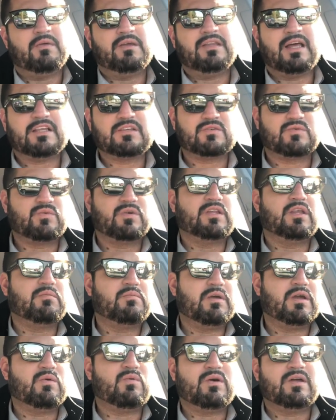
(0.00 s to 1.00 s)
That's a really
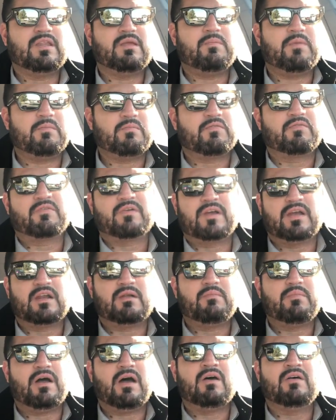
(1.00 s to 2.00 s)
big one that people forget
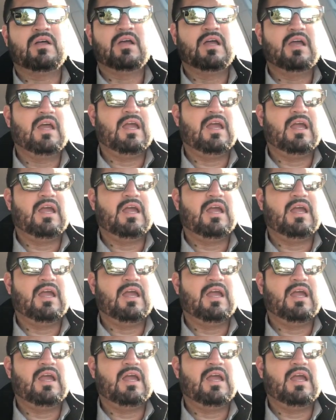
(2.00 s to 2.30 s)
about.